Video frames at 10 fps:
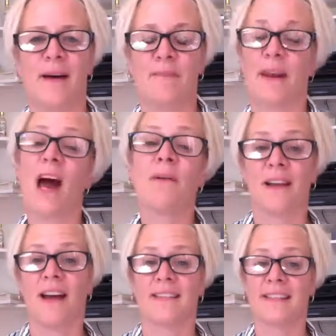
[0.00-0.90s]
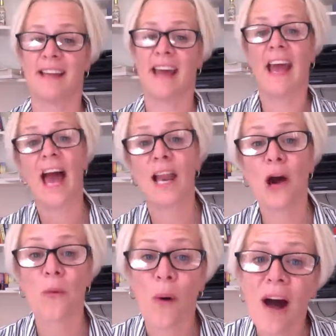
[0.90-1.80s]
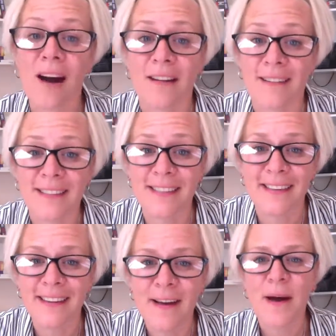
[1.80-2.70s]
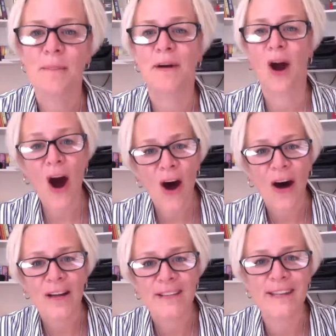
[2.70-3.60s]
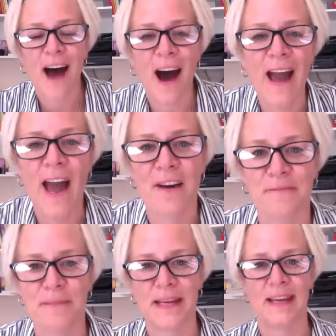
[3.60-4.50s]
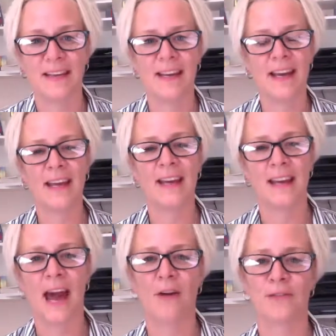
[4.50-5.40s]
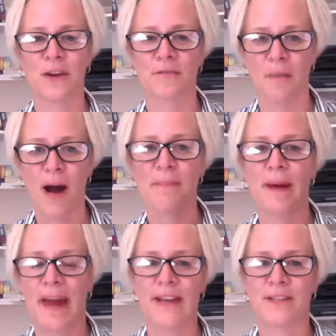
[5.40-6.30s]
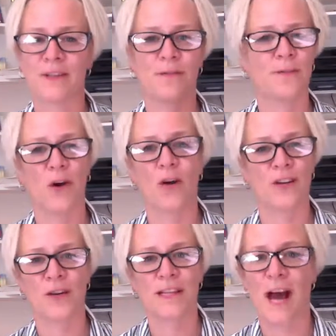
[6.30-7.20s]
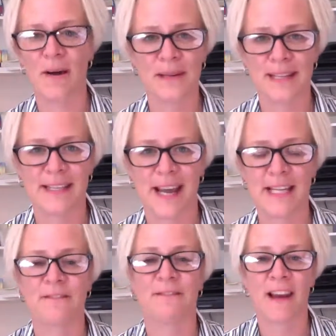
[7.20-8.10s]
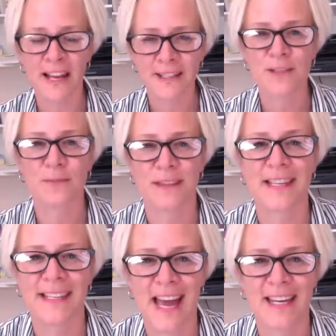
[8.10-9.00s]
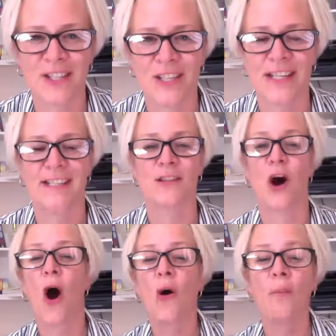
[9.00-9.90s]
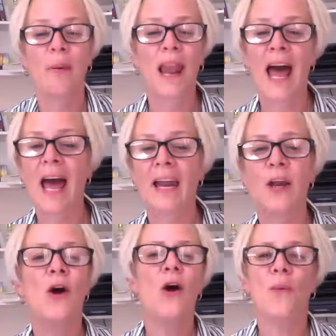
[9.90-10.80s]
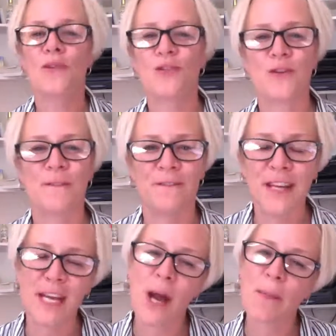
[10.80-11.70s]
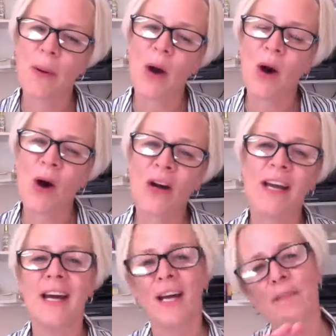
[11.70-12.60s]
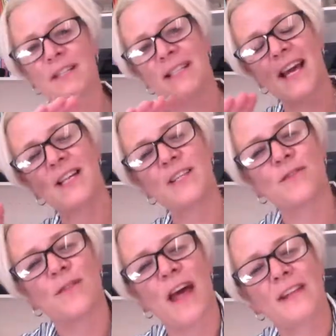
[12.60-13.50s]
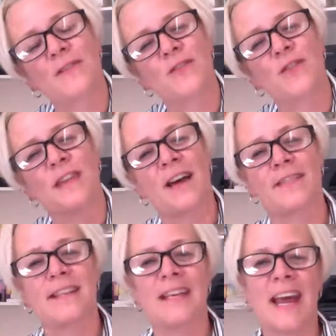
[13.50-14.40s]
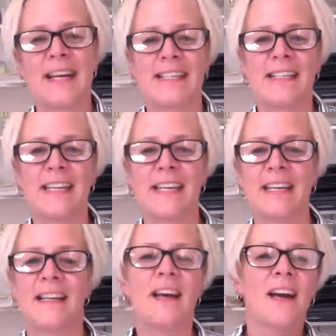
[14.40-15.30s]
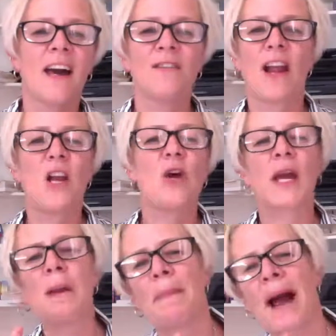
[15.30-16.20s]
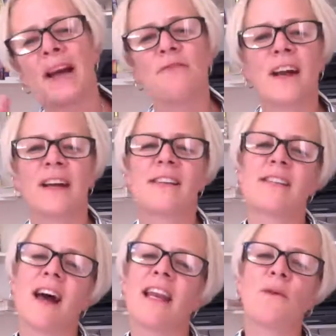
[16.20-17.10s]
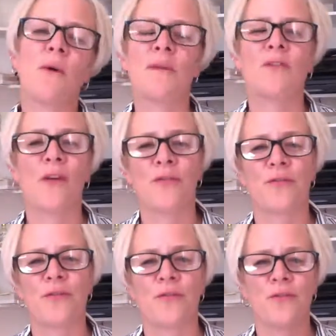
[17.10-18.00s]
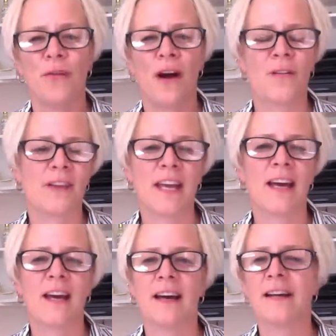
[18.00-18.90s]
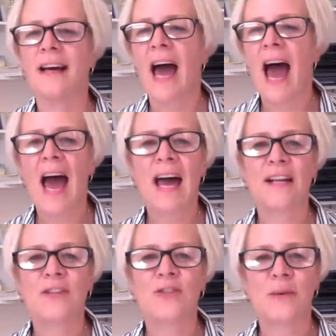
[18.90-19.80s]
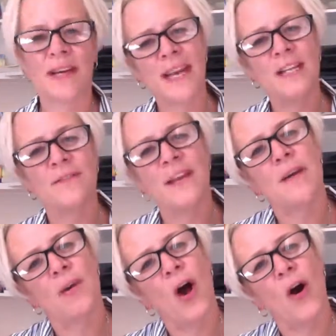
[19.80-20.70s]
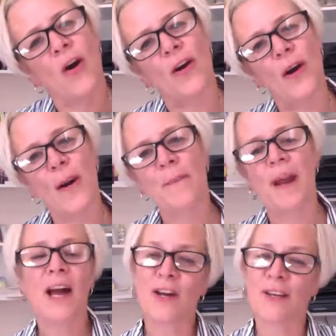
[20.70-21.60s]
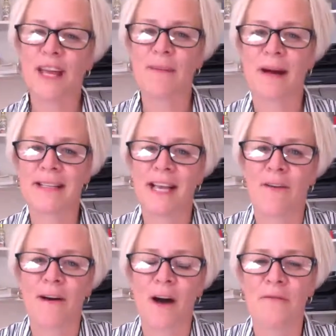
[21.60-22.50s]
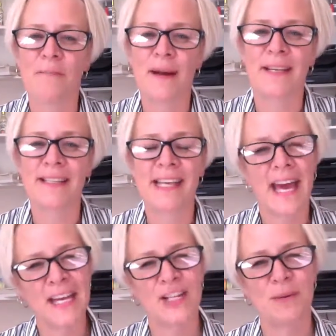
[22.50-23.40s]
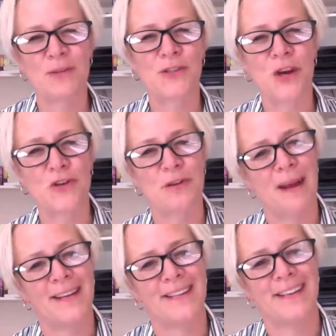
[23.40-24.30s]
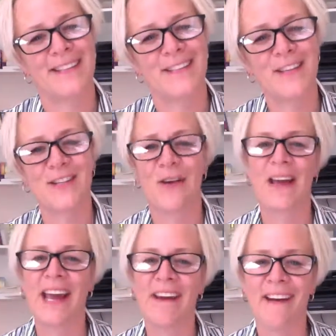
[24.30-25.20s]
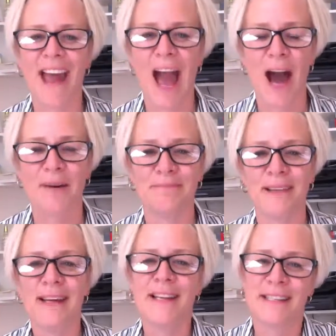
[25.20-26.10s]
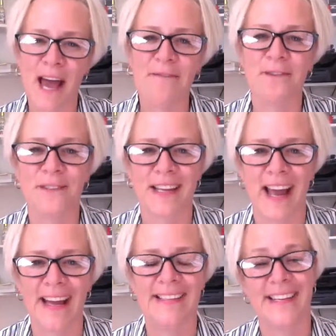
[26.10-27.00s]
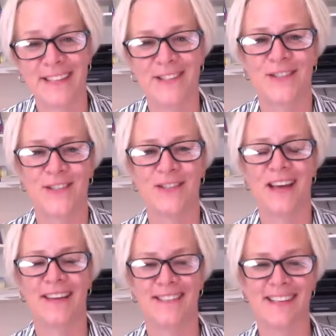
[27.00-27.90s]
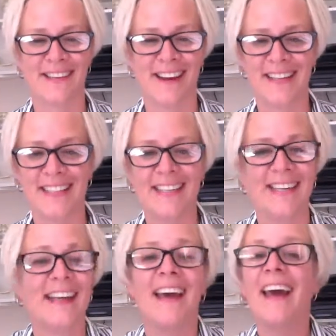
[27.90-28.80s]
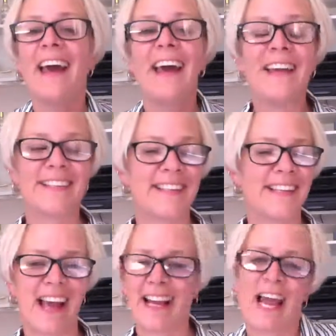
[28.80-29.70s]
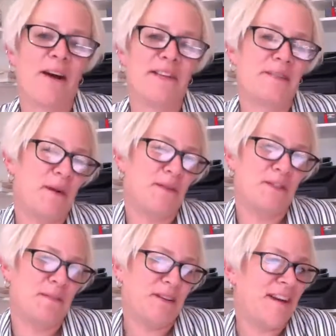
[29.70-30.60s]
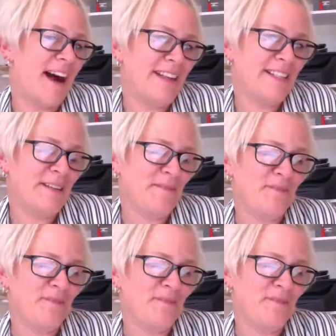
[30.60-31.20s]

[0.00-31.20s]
But I would like to say hello world, because I have been in and out of my bed for God knows how many days, flattened with these energies. And the whole plan was to do a video blog, coming to the end of 2018, kind of like looking back and reconciling what we've gone throughout the year, and doing an end of year blog. But I couldn't get myself out of bed because the energy was so tremendous. So here I am, several days into 2019. It's exactly how it's supposed to be, right?